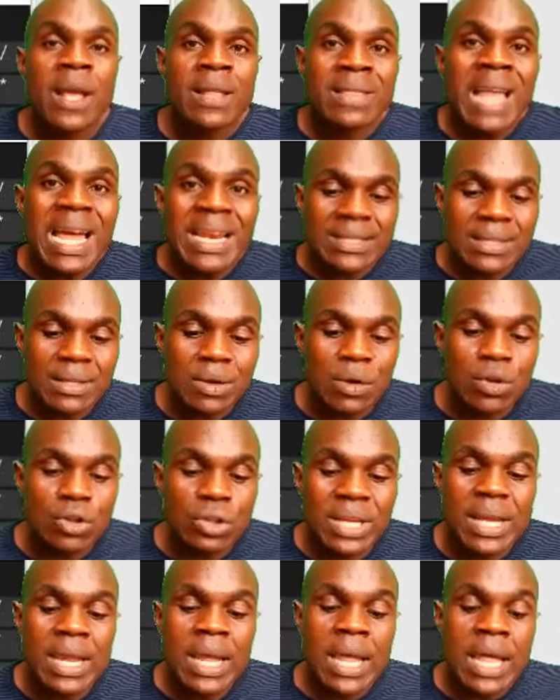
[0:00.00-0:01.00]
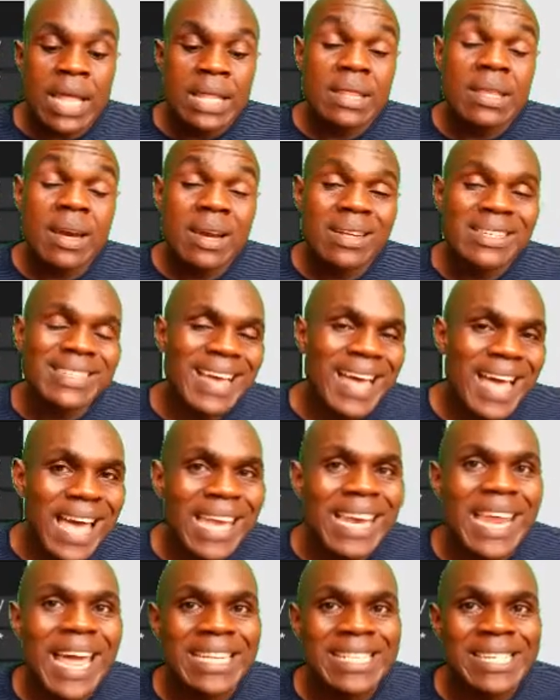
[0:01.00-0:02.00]
That is the third
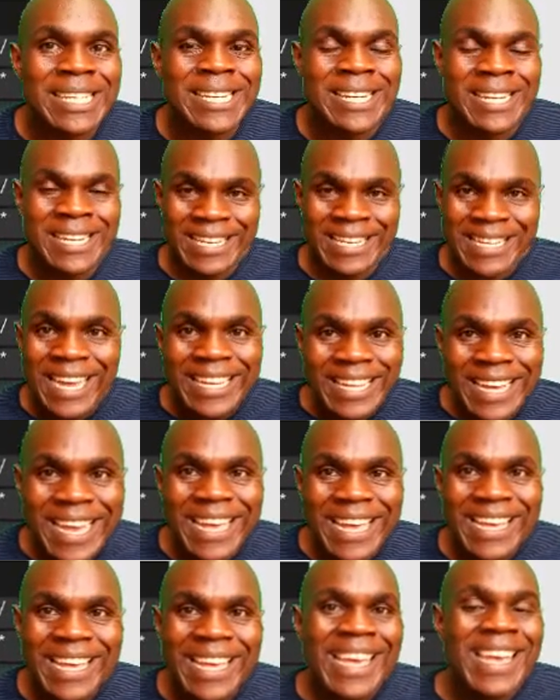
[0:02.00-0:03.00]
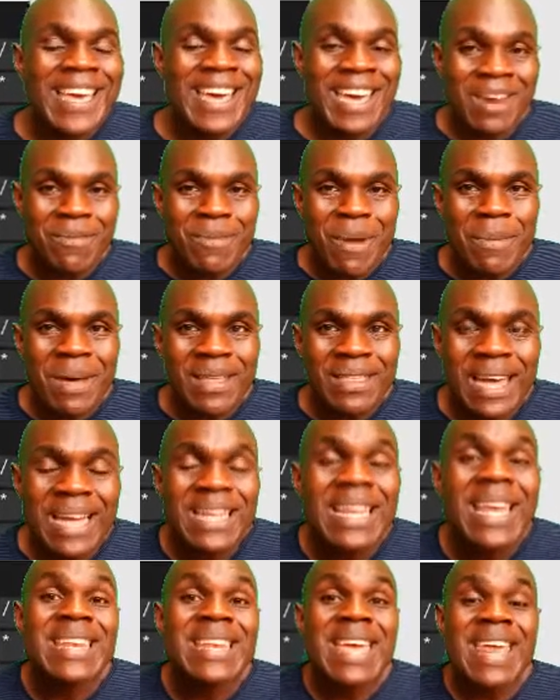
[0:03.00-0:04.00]
highlighting technique. And remember
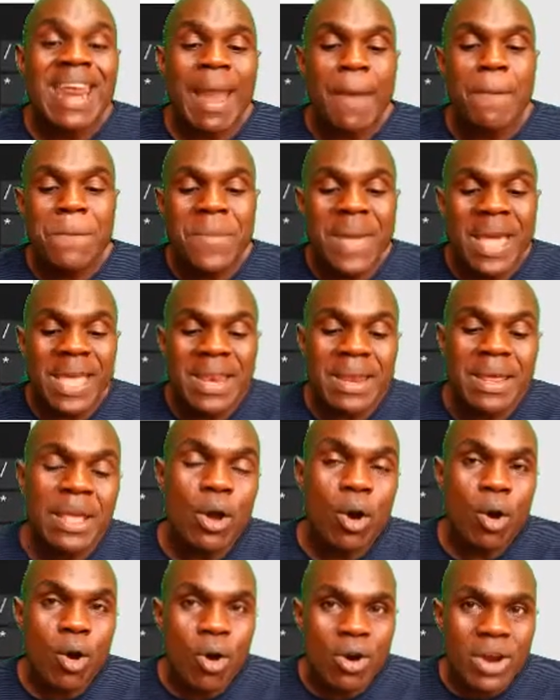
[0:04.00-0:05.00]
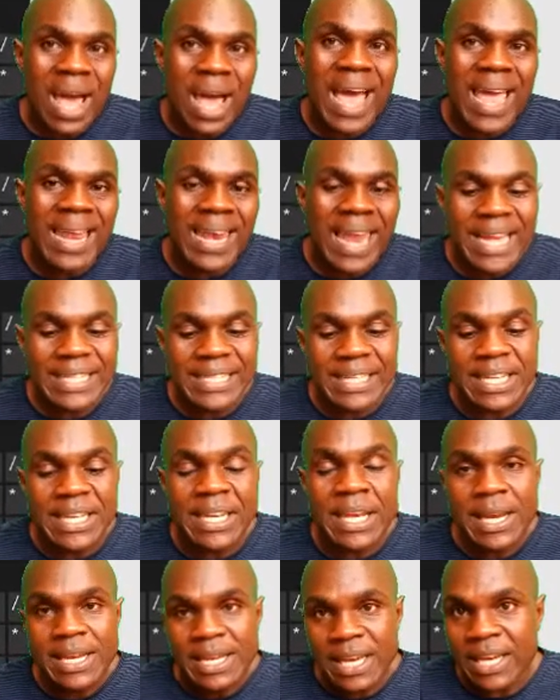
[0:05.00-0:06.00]
that there are many other
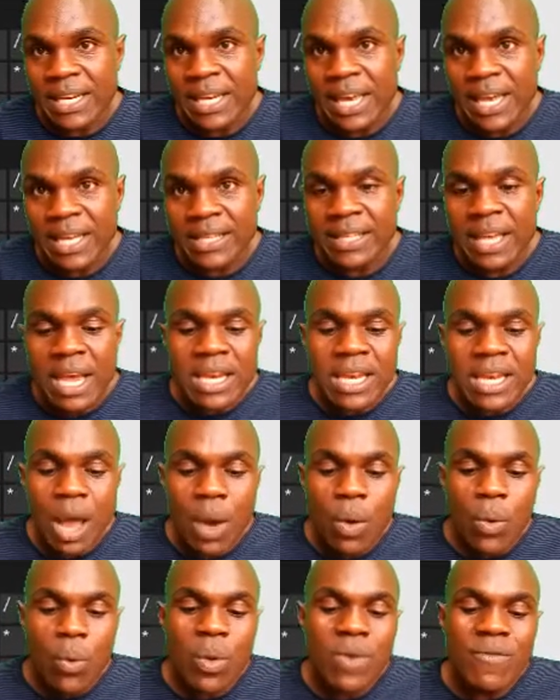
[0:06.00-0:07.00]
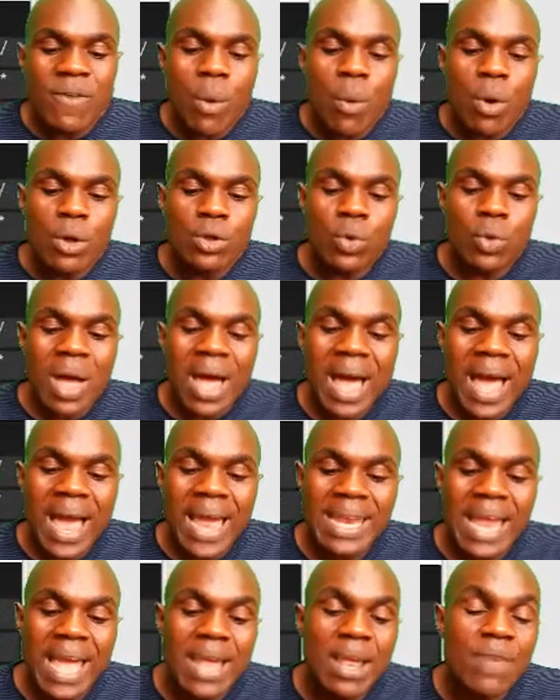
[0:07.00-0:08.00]
highlighting techniques. Now, if I want
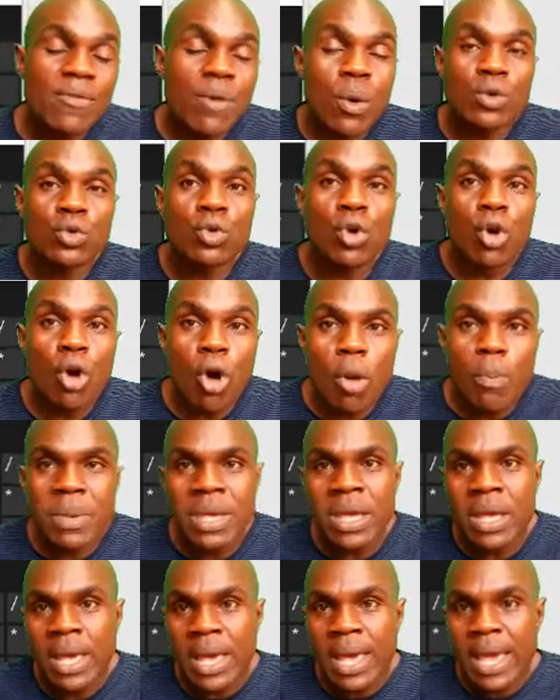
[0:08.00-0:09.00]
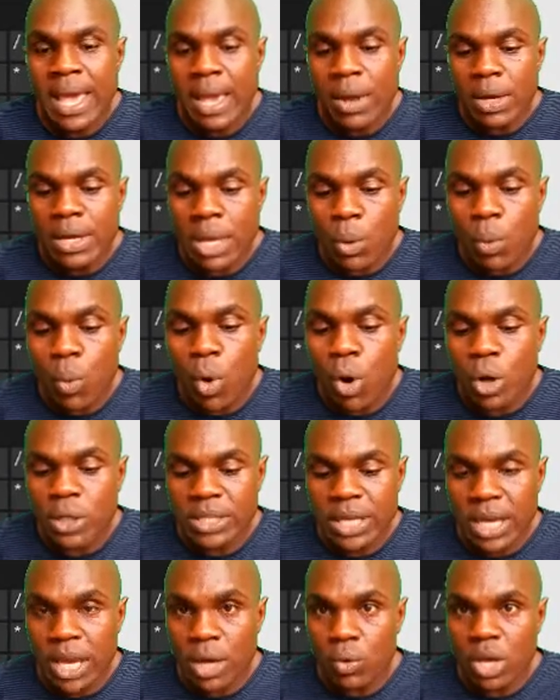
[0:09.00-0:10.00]
to copy the
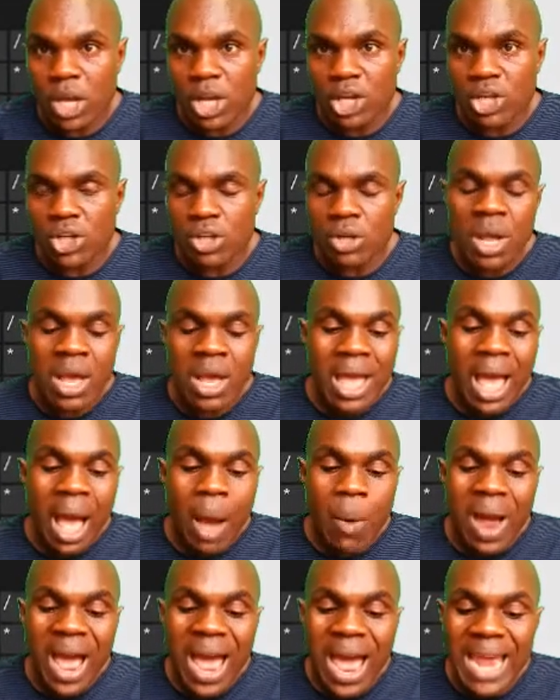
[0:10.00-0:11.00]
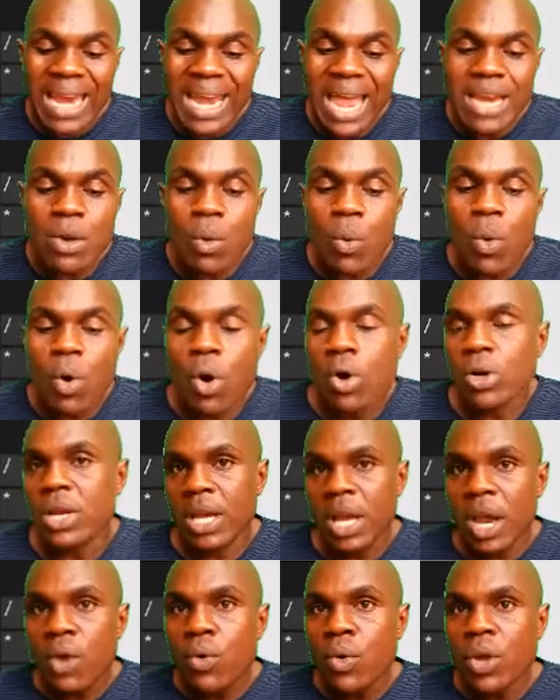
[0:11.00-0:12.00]
word education, I will highlight the
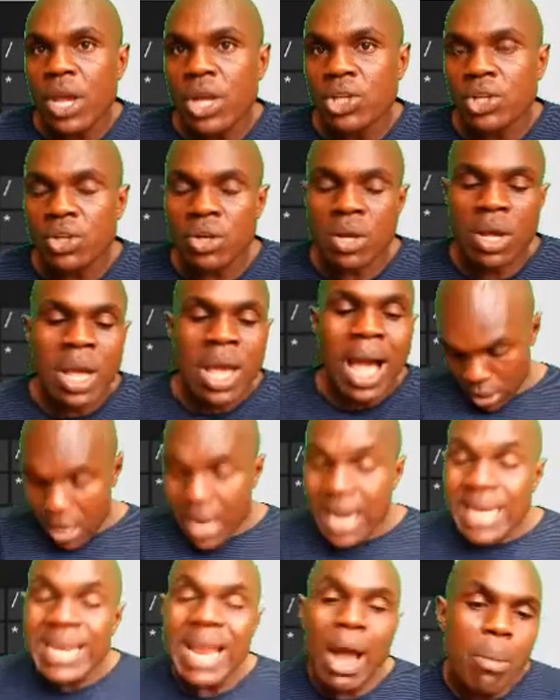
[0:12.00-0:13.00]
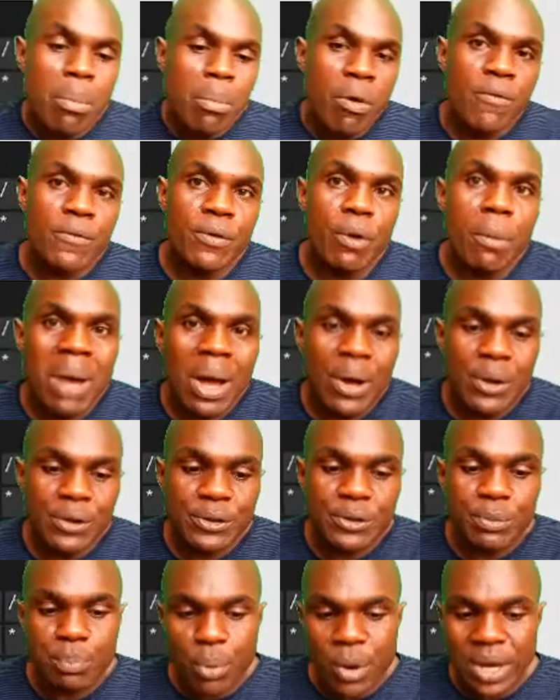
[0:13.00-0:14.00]
word education. Now move your
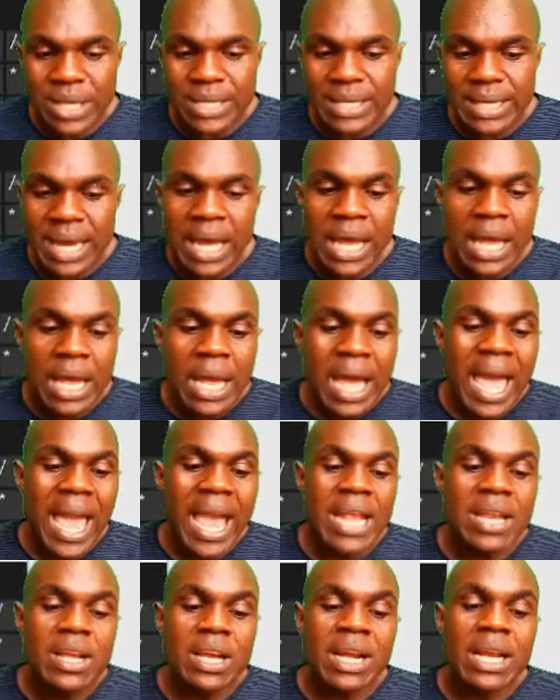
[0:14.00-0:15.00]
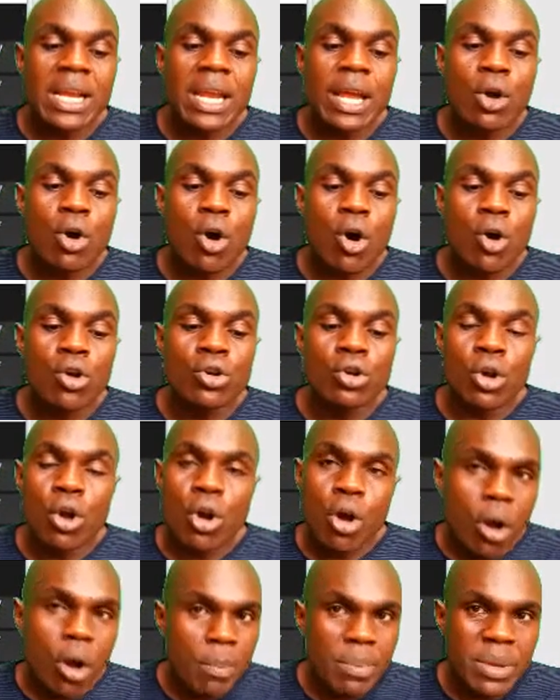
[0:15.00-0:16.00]
mouse pointer and click on
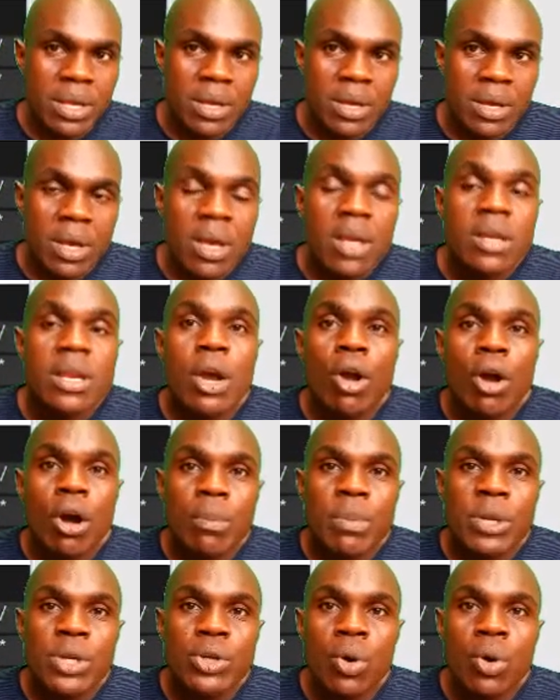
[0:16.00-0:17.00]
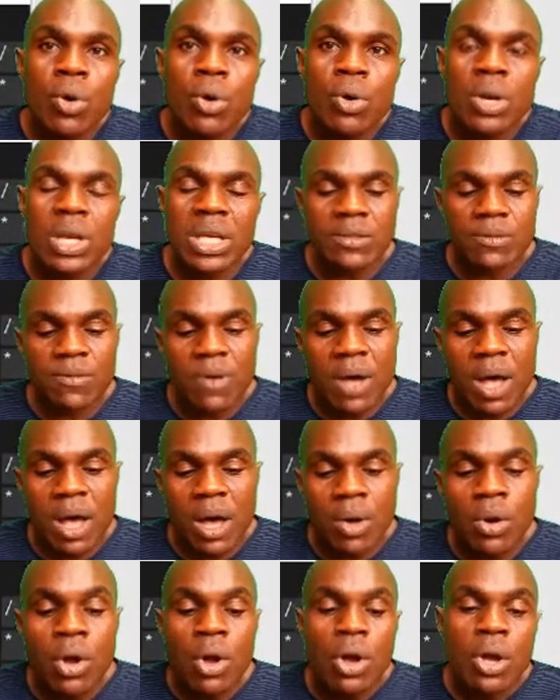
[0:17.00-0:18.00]
copy. The copy tool is
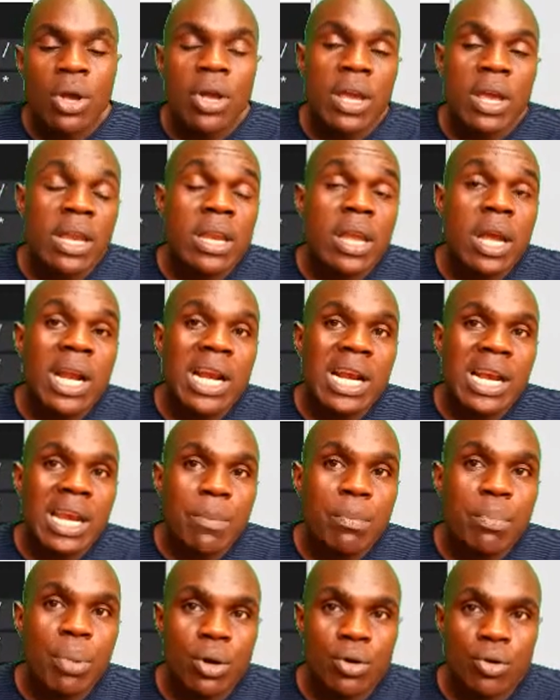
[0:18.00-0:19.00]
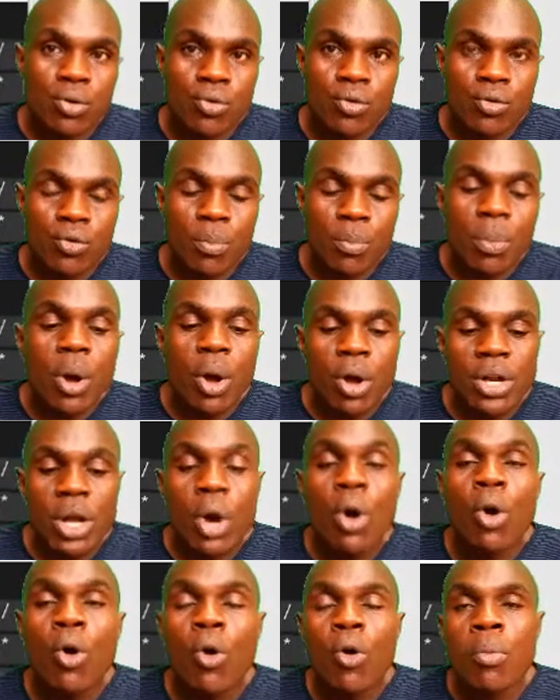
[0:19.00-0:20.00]
found in the clipboard group on
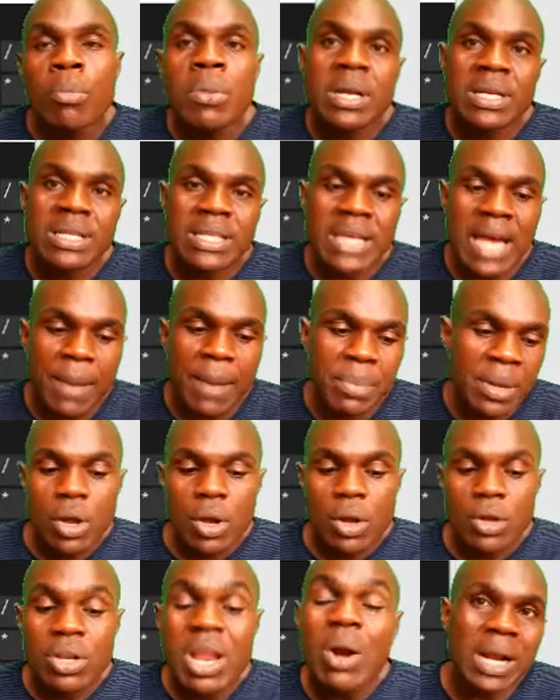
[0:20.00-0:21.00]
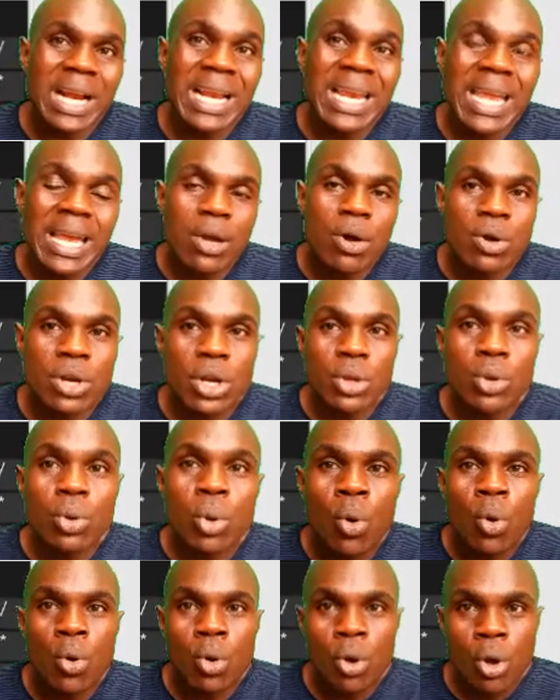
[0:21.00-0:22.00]
the home tab. Now click on the
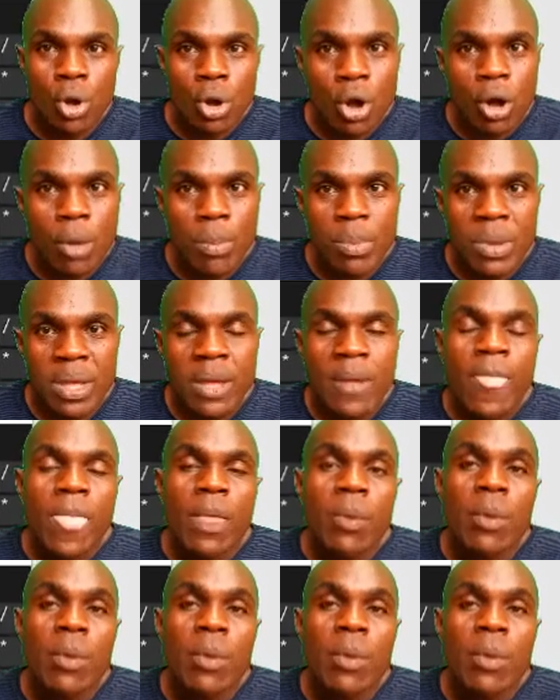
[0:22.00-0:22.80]
tool copy.